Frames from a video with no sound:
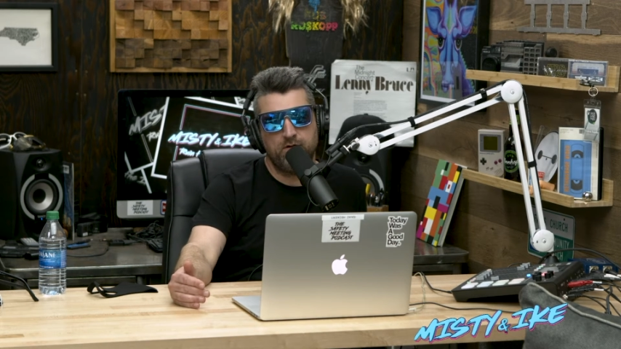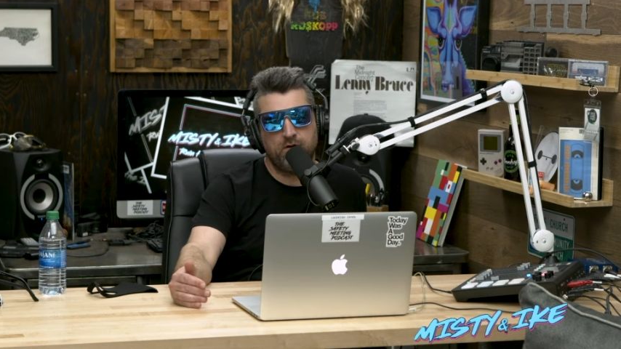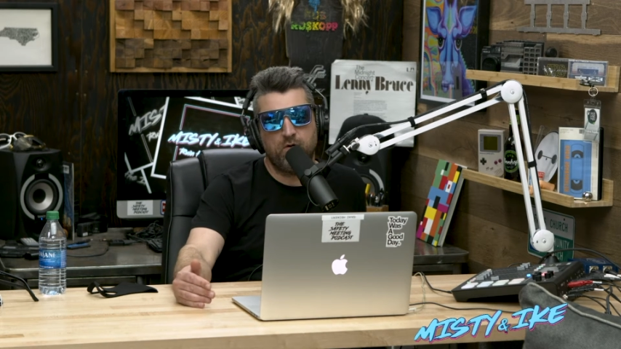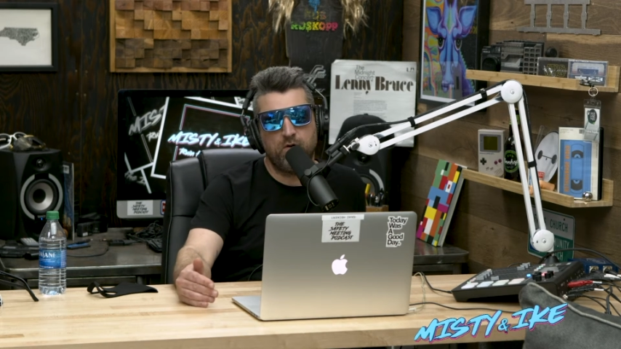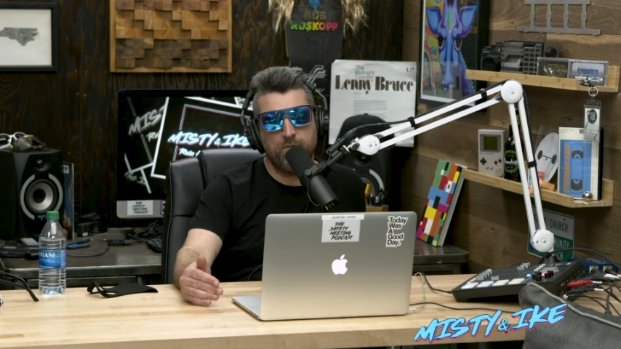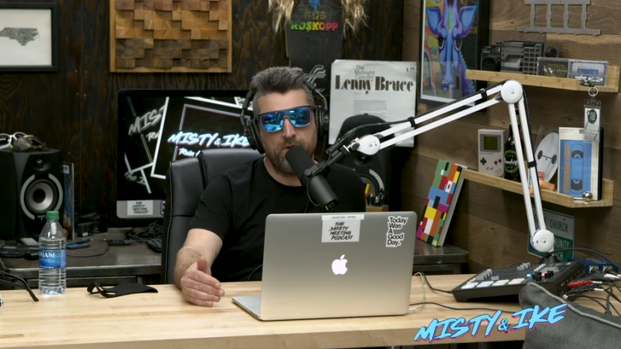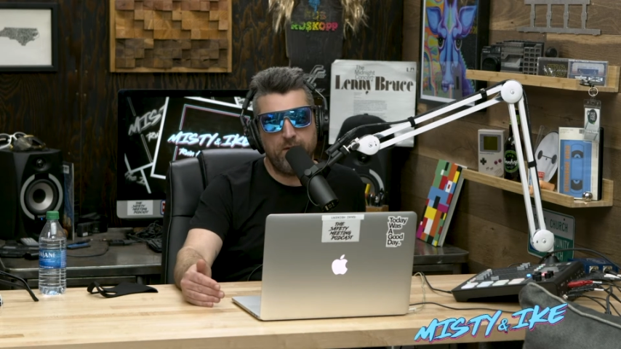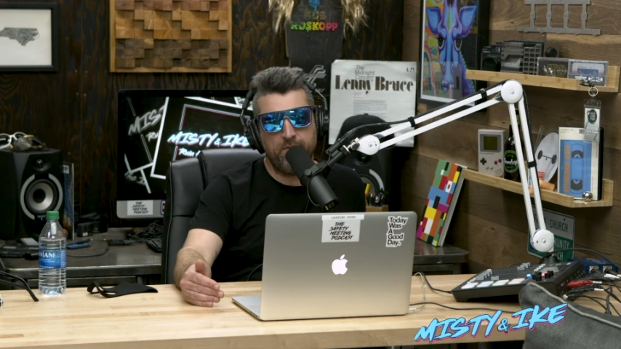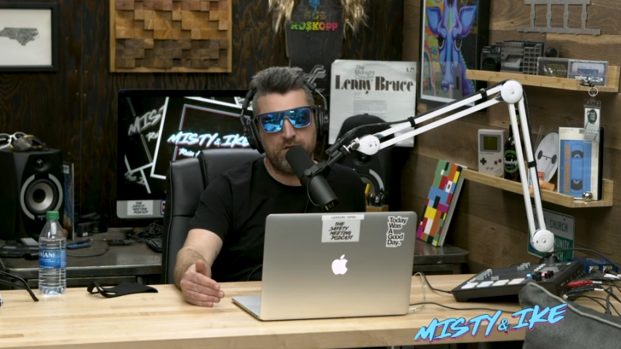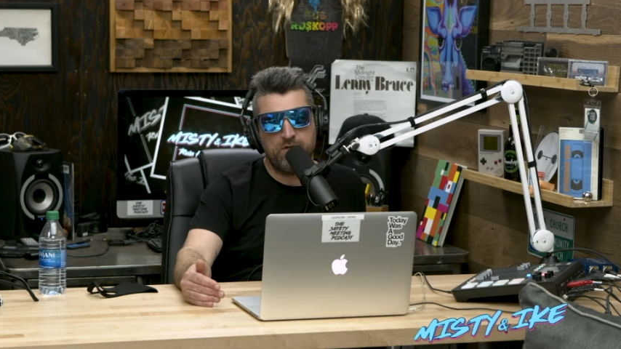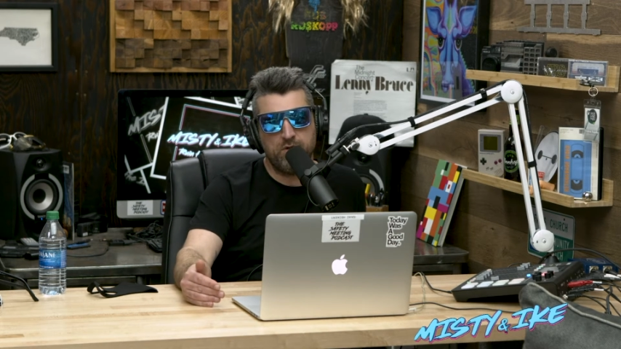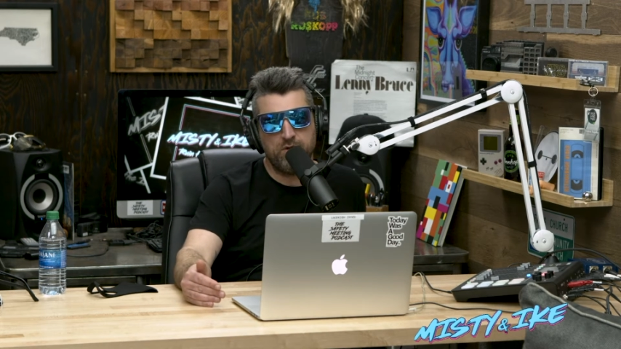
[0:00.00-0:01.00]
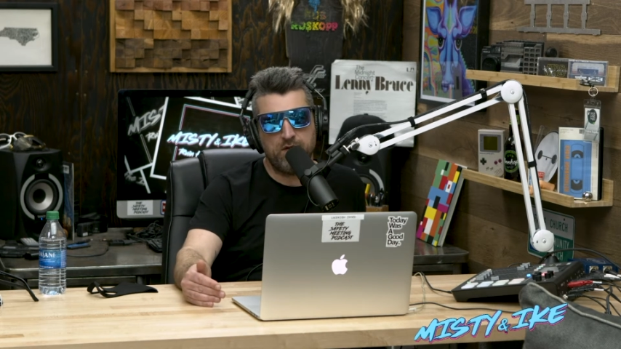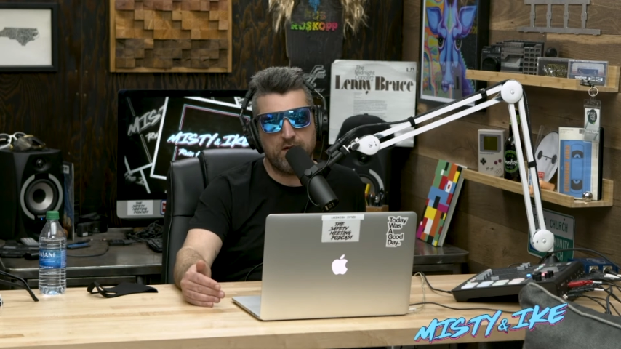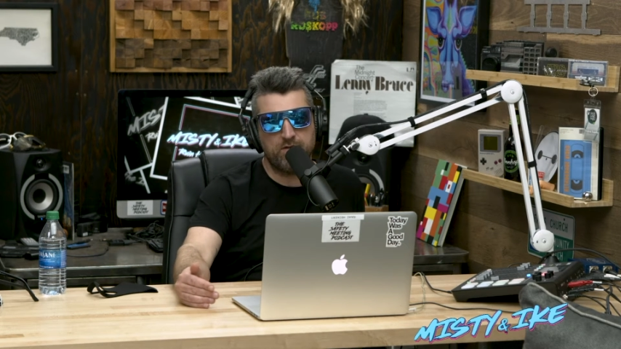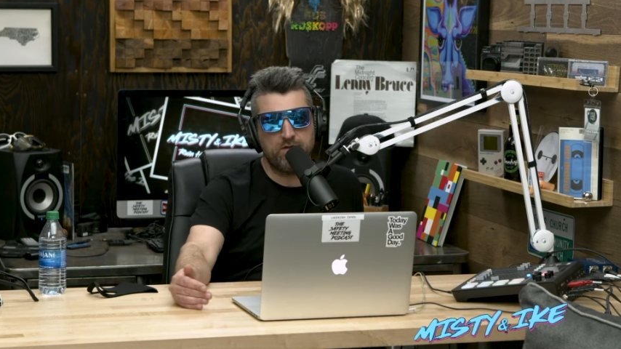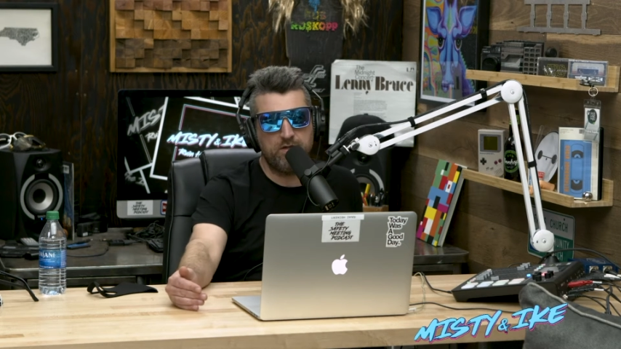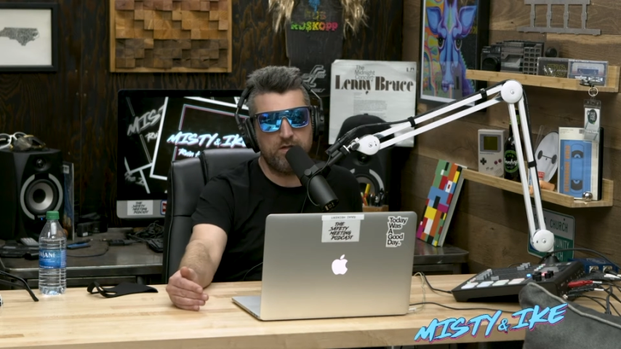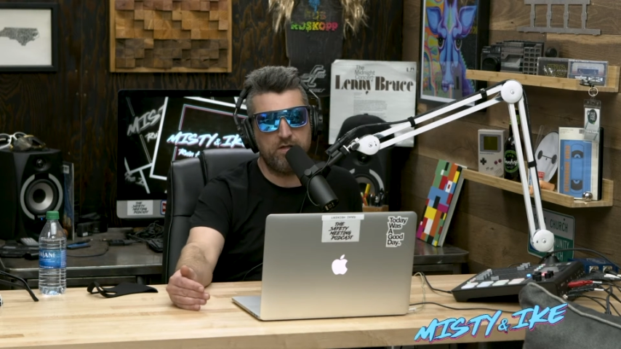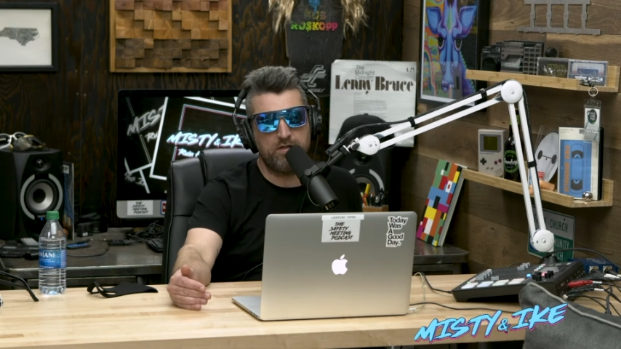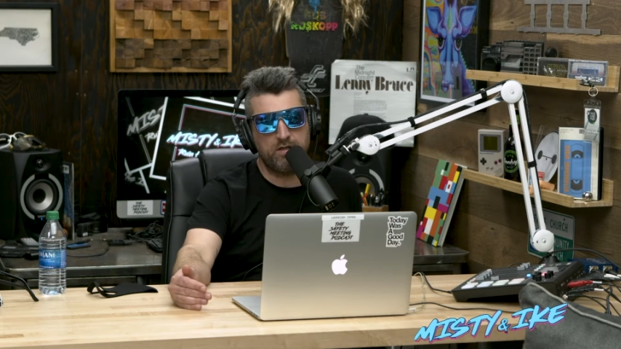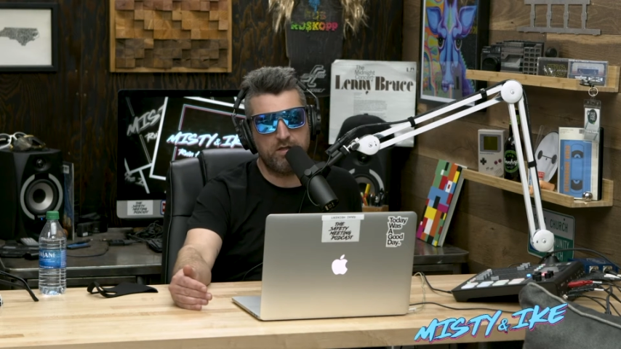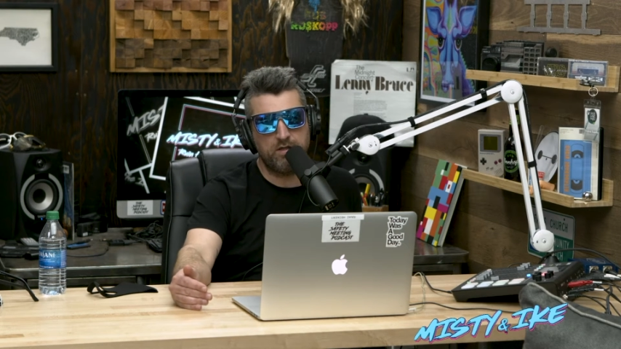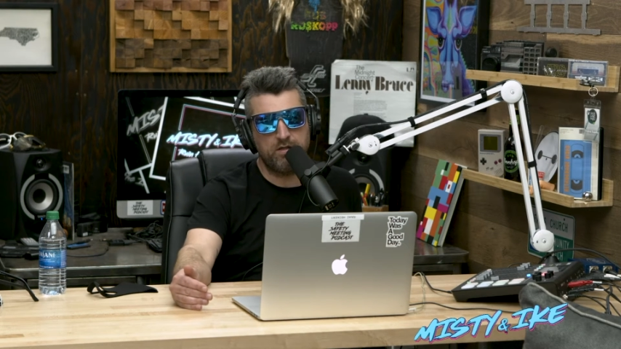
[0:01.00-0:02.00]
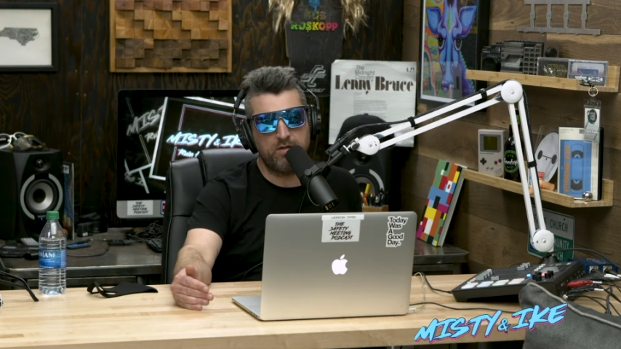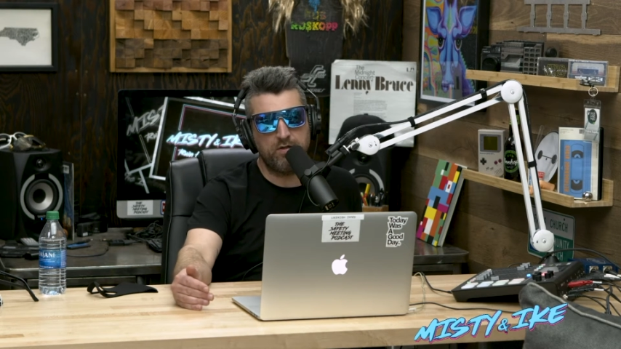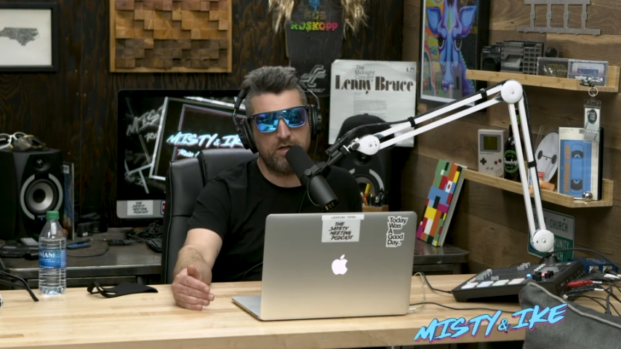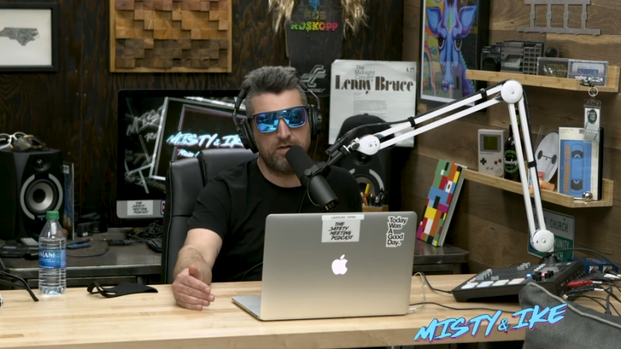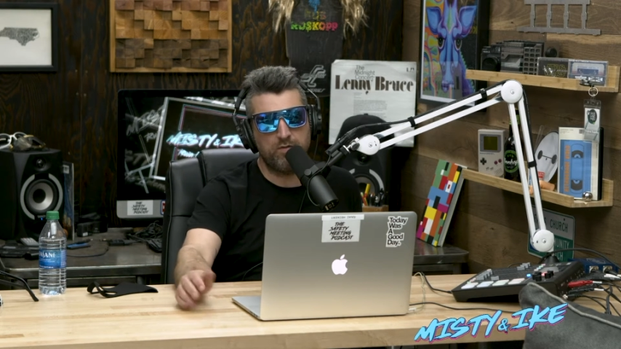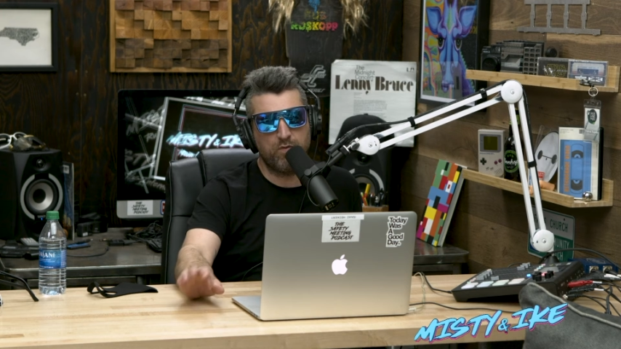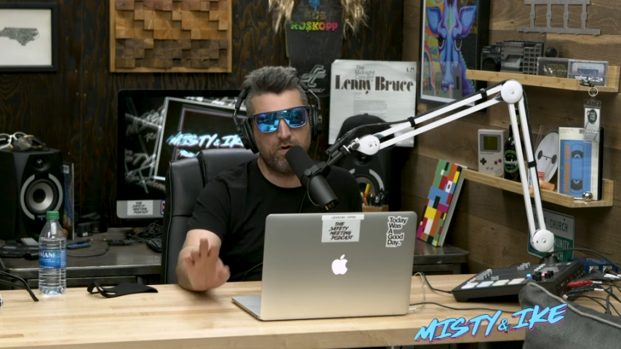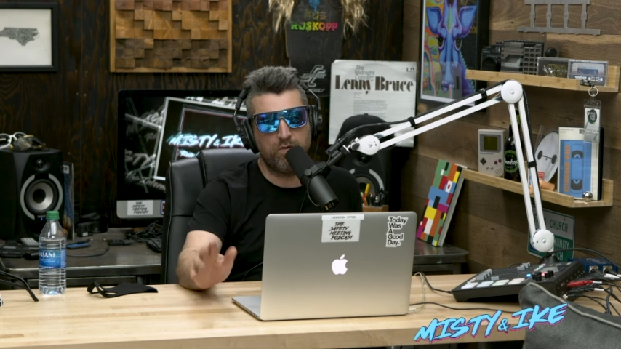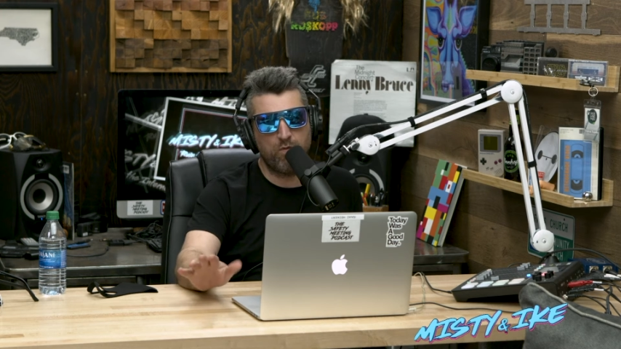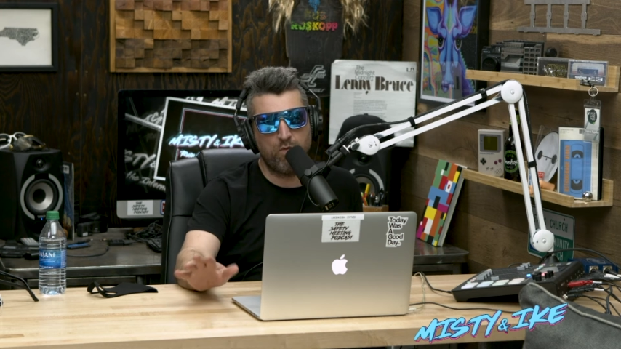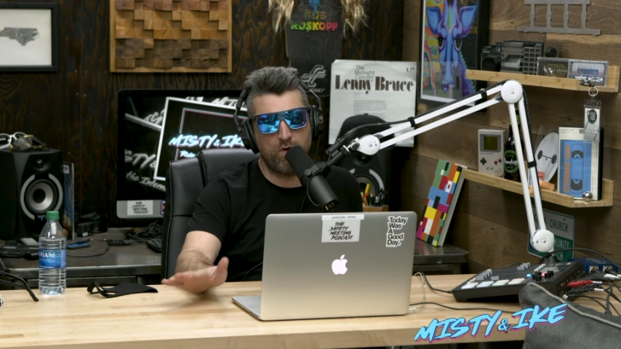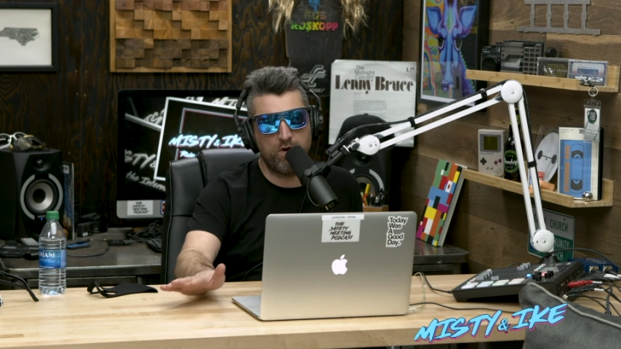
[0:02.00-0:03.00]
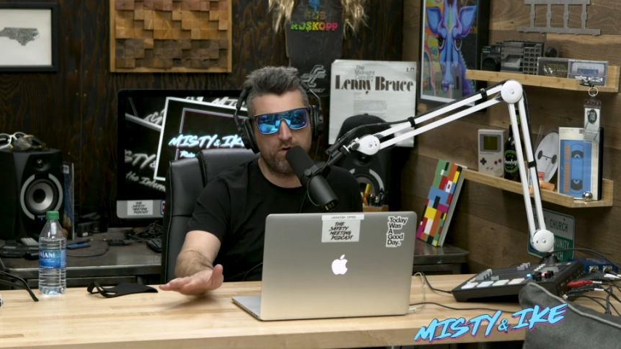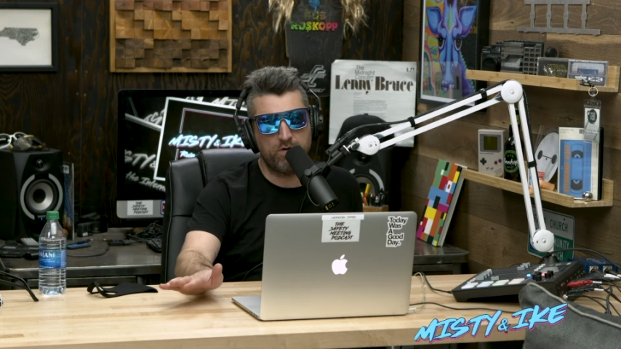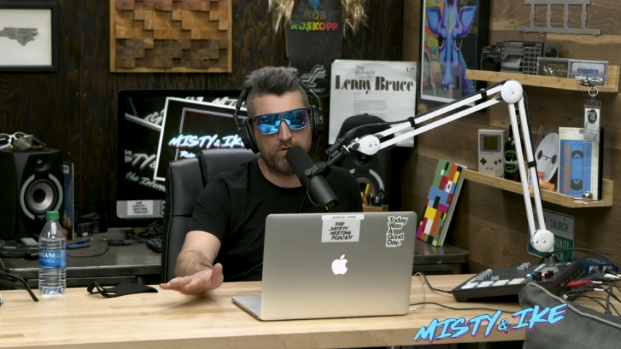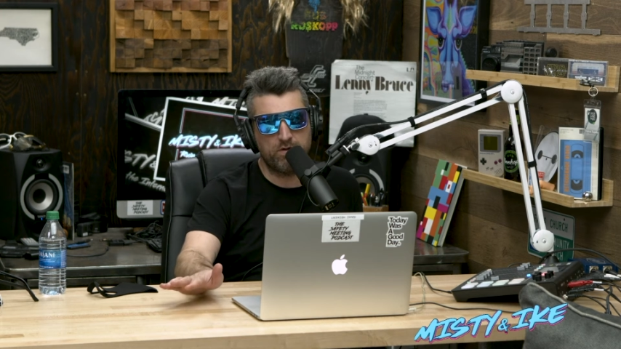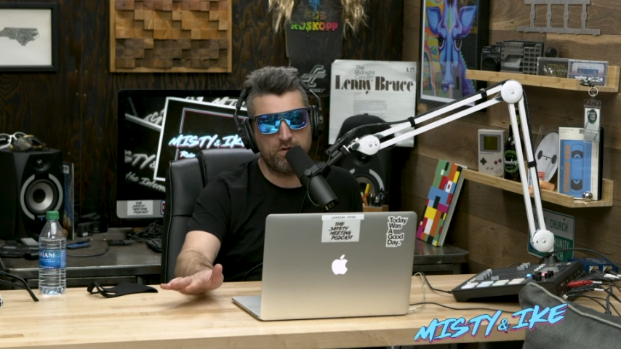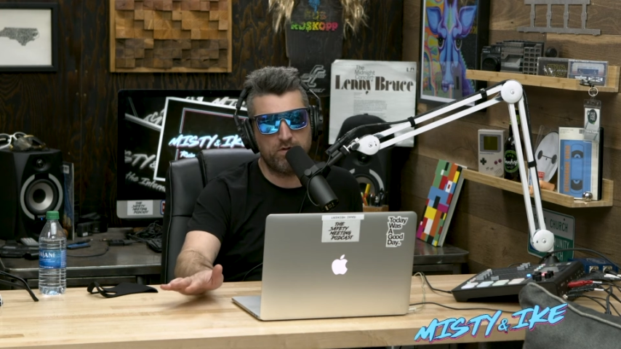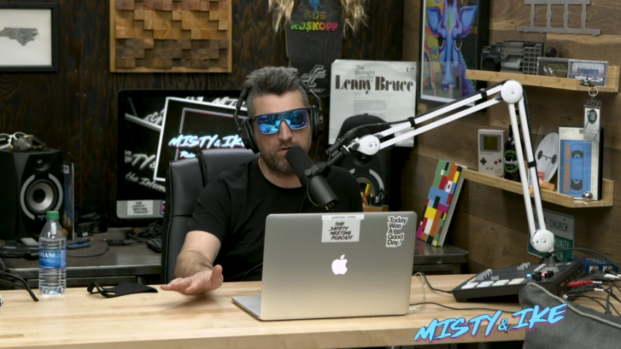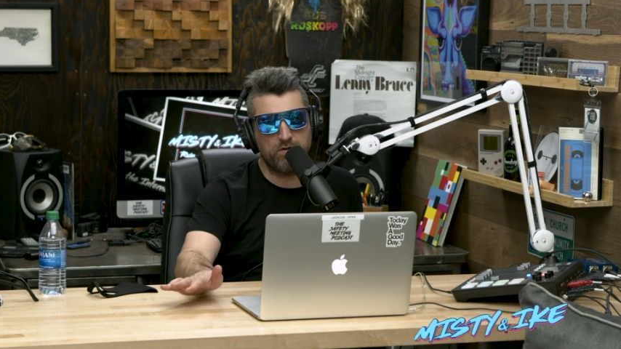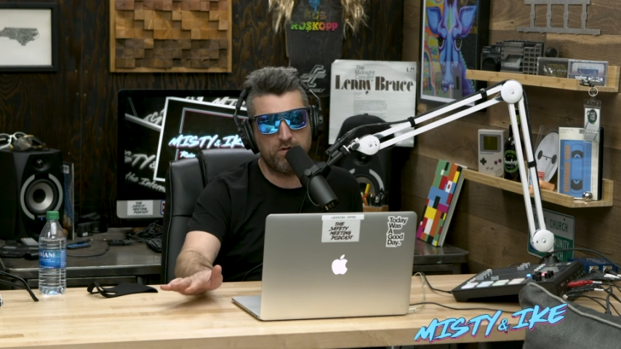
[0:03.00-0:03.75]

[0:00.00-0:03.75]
or maybe 2000 into 2001. One of those two.